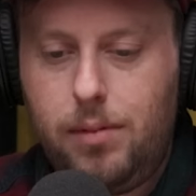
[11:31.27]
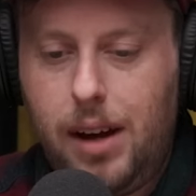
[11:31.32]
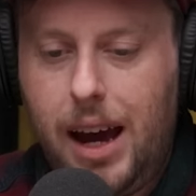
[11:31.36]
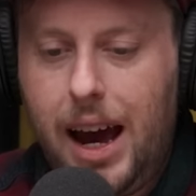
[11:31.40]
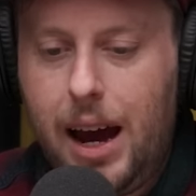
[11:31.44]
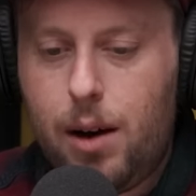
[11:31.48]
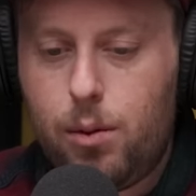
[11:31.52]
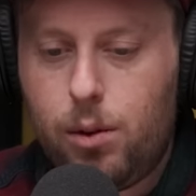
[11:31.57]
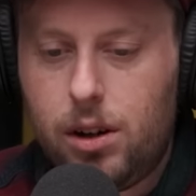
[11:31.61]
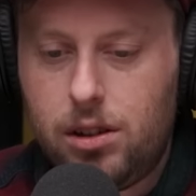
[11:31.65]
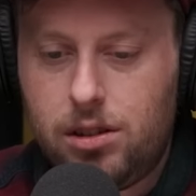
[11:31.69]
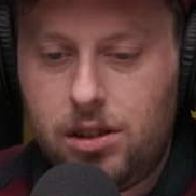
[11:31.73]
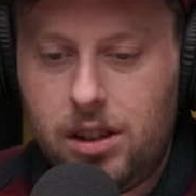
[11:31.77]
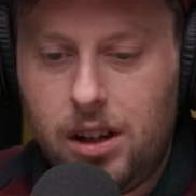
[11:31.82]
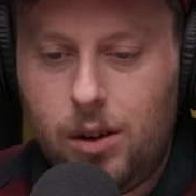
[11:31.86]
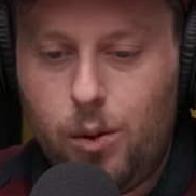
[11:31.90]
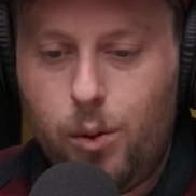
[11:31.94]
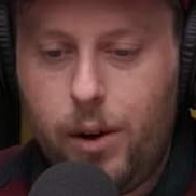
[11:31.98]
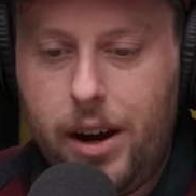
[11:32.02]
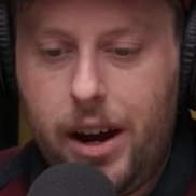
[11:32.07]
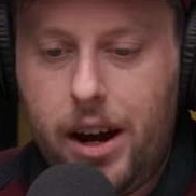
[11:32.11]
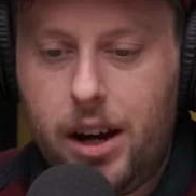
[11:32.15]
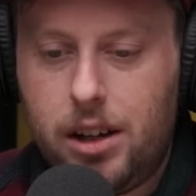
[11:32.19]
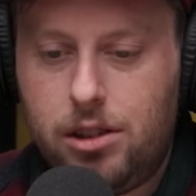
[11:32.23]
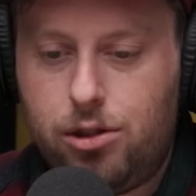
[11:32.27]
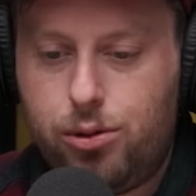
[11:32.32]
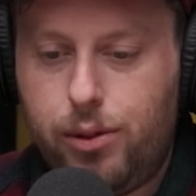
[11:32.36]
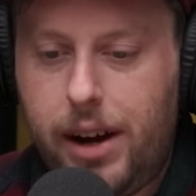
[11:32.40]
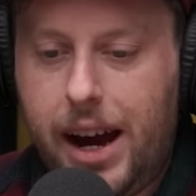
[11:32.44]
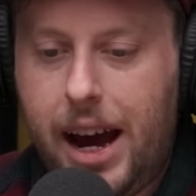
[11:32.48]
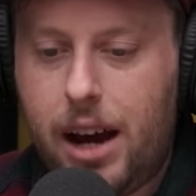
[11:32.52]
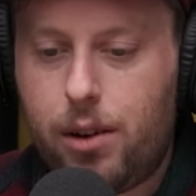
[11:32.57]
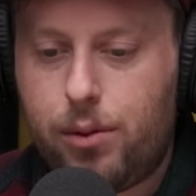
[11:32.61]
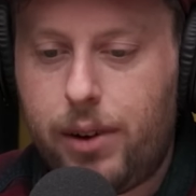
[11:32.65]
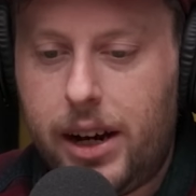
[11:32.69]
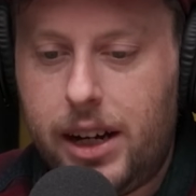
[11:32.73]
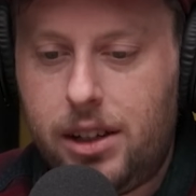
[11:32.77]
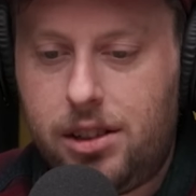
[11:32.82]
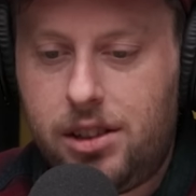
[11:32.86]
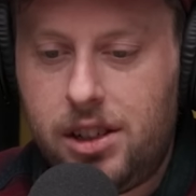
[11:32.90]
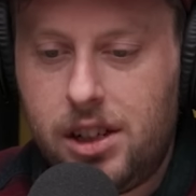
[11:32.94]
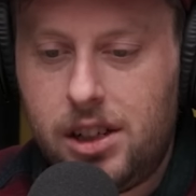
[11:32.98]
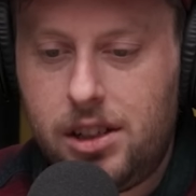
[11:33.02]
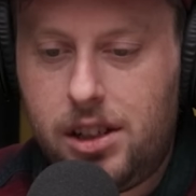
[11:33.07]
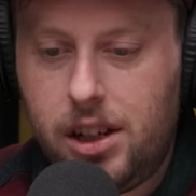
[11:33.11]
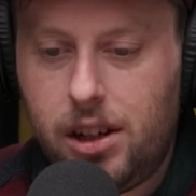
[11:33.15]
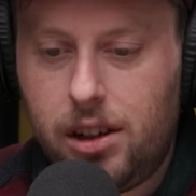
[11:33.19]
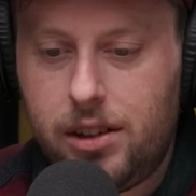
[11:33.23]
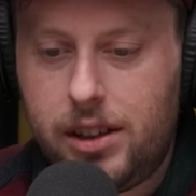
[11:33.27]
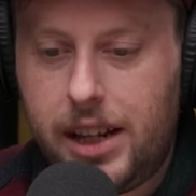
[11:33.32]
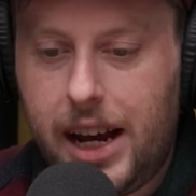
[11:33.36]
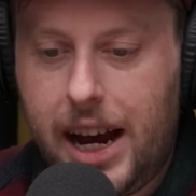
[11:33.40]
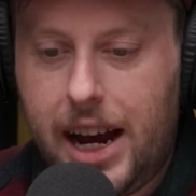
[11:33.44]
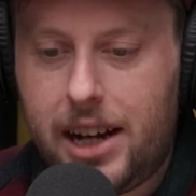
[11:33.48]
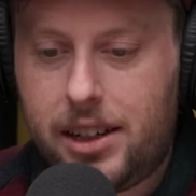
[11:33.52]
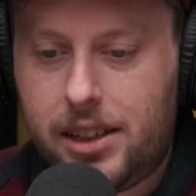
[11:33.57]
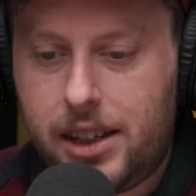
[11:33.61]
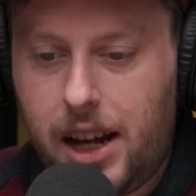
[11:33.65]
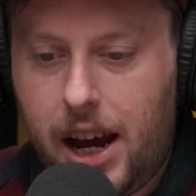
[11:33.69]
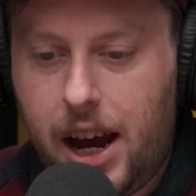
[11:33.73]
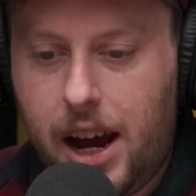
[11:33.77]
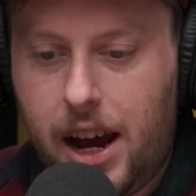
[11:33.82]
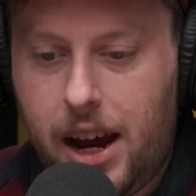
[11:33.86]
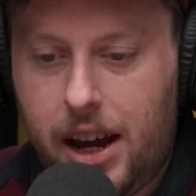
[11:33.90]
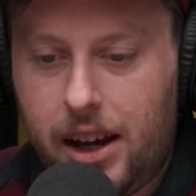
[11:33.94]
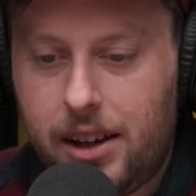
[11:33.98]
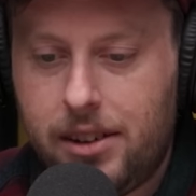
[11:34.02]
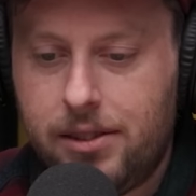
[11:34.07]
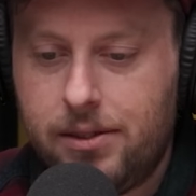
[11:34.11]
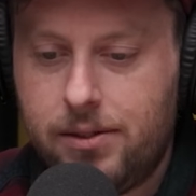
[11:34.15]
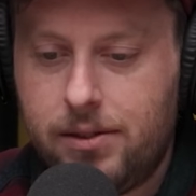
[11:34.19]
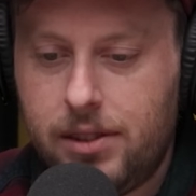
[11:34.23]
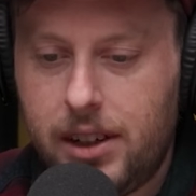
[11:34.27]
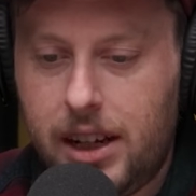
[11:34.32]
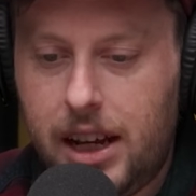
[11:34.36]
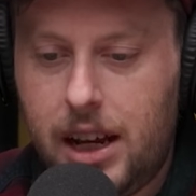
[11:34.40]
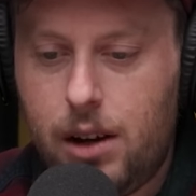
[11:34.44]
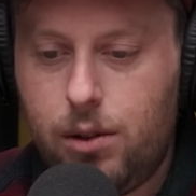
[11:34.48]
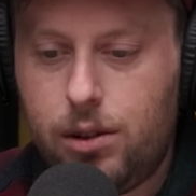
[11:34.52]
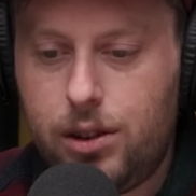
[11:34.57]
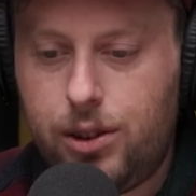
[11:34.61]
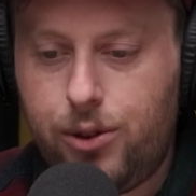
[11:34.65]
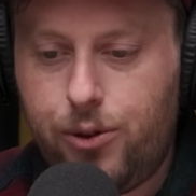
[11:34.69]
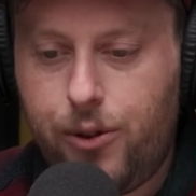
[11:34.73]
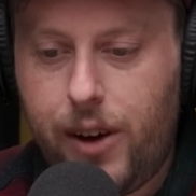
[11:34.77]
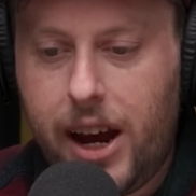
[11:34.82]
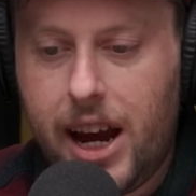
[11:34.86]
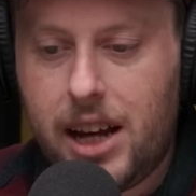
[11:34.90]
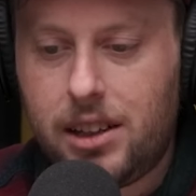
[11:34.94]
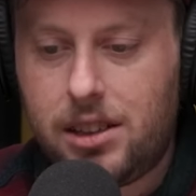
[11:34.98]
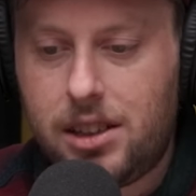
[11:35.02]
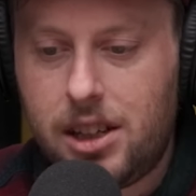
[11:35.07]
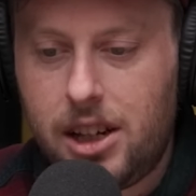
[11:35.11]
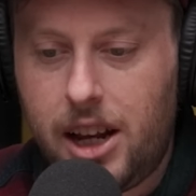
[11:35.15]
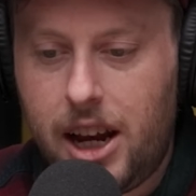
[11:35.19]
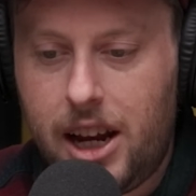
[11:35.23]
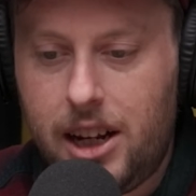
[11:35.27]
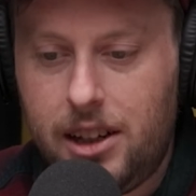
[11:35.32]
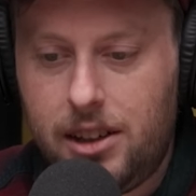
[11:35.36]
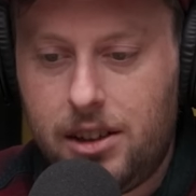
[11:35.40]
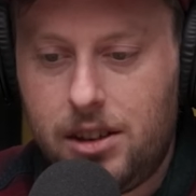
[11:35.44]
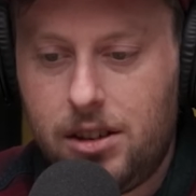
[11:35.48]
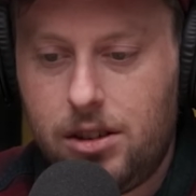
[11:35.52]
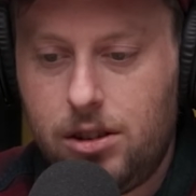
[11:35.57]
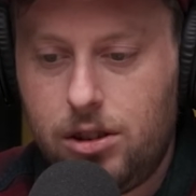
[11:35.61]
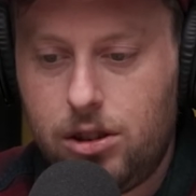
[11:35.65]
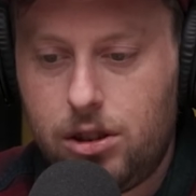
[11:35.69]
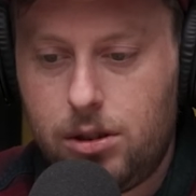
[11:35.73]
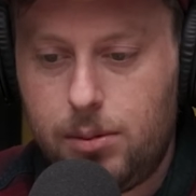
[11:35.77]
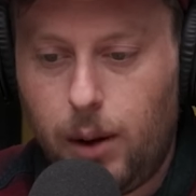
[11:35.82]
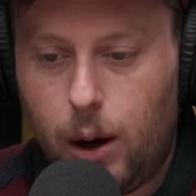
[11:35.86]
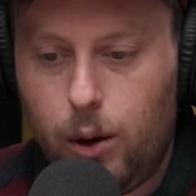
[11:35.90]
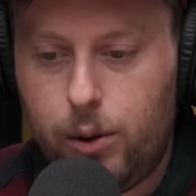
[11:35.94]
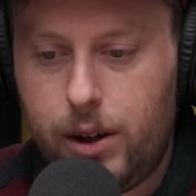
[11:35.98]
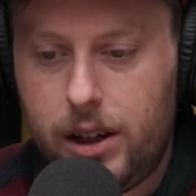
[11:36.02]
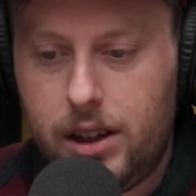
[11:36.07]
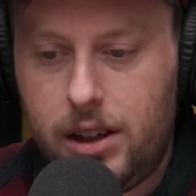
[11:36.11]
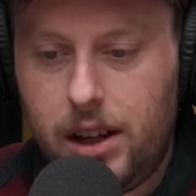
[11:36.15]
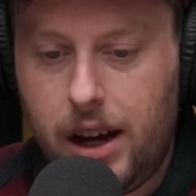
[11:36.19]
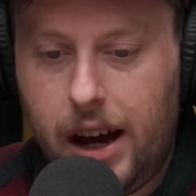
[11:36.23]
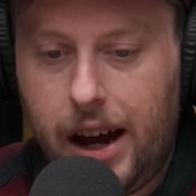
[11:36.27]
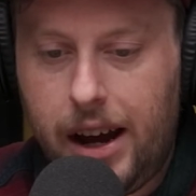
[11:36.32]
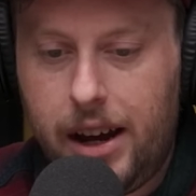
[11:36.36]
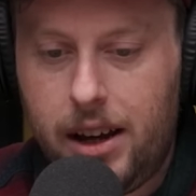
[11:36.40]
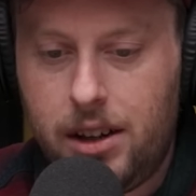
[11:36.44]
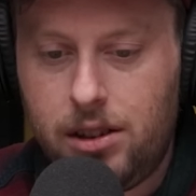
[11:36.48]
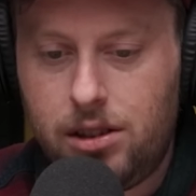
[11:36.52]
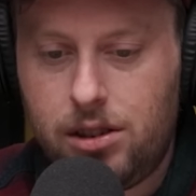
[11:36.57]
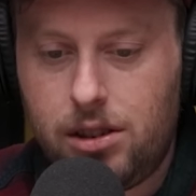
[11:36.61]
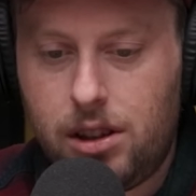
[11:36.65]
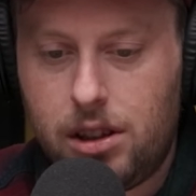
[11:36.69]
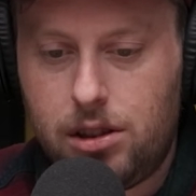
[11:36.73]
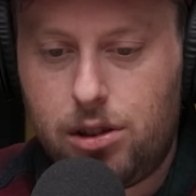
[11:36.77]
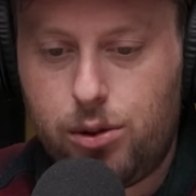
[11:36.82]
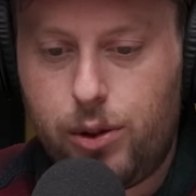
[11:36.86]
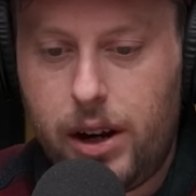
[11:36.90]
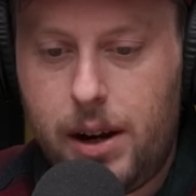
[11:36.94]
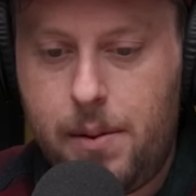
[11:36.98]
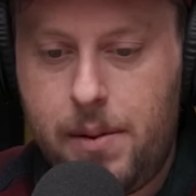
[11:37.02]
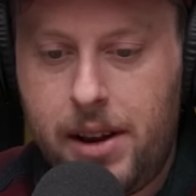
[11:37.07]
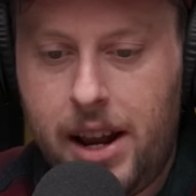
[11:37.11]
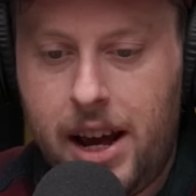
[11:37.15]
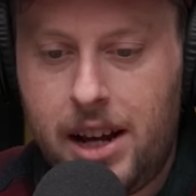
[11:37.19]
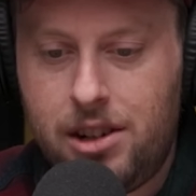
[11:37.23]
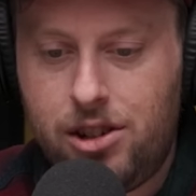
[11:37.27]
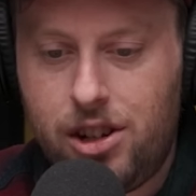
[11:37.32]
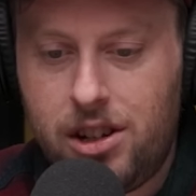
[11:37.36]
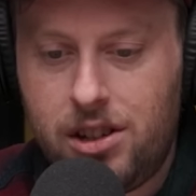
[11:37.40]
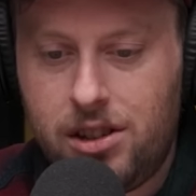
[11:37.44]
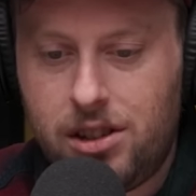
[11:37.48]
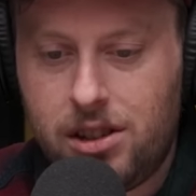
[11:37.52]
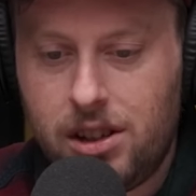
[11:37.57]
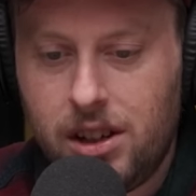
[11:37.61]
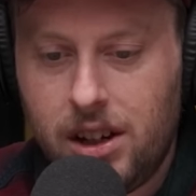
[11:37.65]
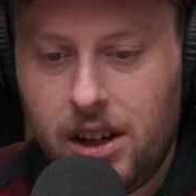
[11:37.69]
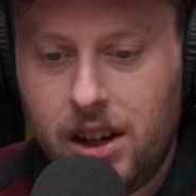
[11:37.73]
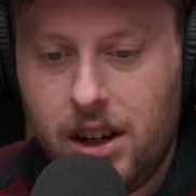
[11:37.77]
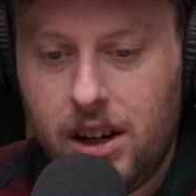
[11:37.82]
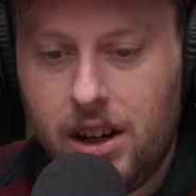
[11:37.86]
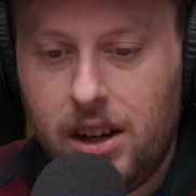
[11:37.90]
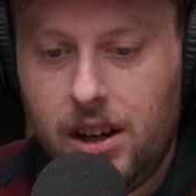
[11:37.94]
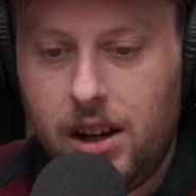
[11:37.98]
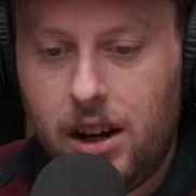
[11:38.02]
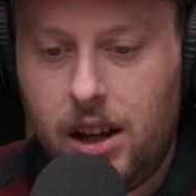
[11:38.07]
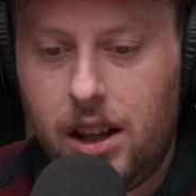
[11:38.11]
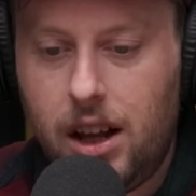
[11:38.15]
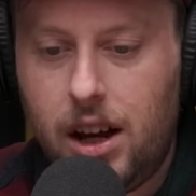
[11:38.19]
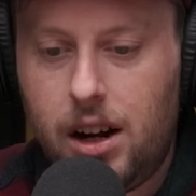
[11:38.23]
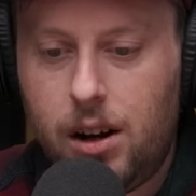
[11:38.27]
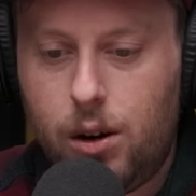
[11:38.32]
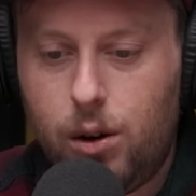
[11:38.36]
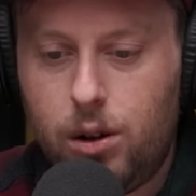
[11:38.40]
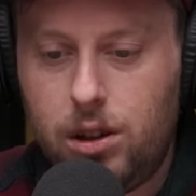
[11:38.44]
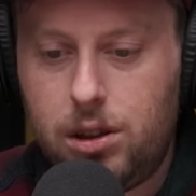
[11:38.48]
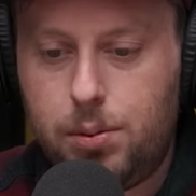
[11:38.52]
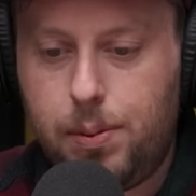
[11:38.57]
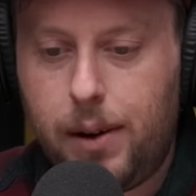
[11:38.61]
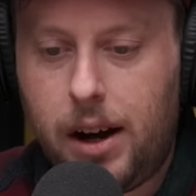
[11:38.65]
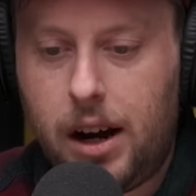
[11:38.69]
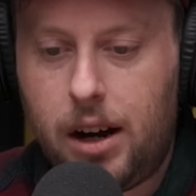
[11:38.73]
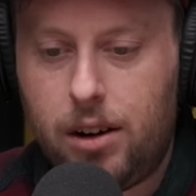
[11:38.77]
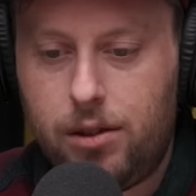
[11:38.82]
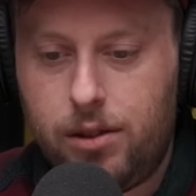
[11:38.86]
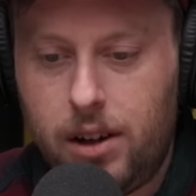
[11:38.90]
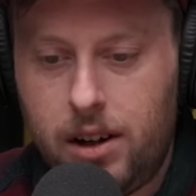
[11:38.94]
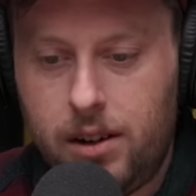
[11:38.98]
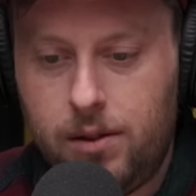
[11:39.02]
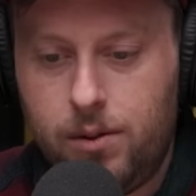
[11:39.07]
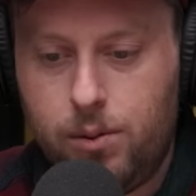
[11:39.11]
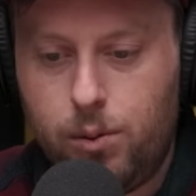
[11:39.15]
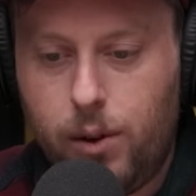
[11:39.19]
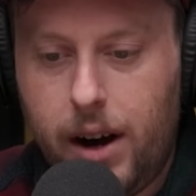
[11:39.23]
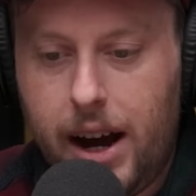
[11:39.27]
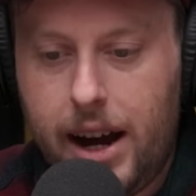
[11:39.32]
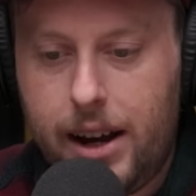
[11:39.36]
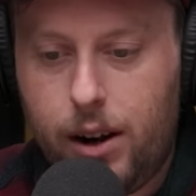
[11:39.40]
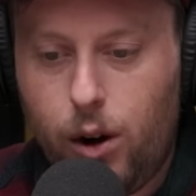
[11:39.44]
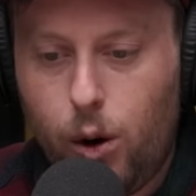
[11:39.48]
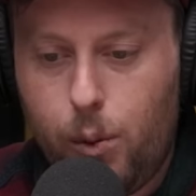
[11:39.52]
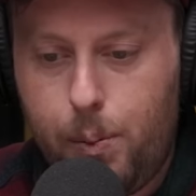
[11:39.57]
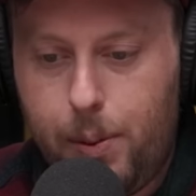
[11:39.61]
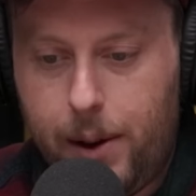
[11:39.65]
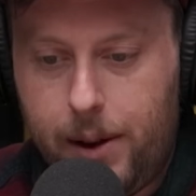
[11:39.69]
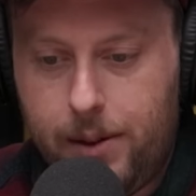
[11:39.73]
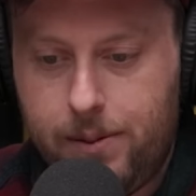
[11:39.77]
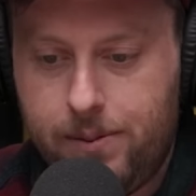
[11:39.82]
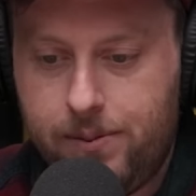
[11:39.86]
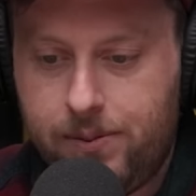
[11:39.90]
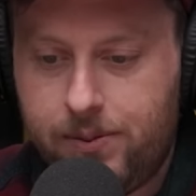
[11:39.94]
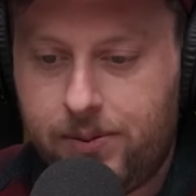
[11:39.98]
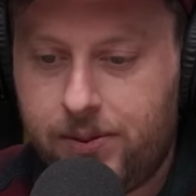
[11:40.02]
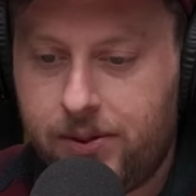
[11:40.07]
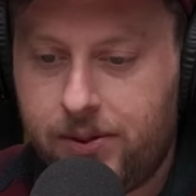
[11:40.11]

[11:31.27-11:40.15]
I wasn't aware of drag racing until that day. It was fascinating. Smoking tires, the screaming engines, a lot of horsepower running wide open.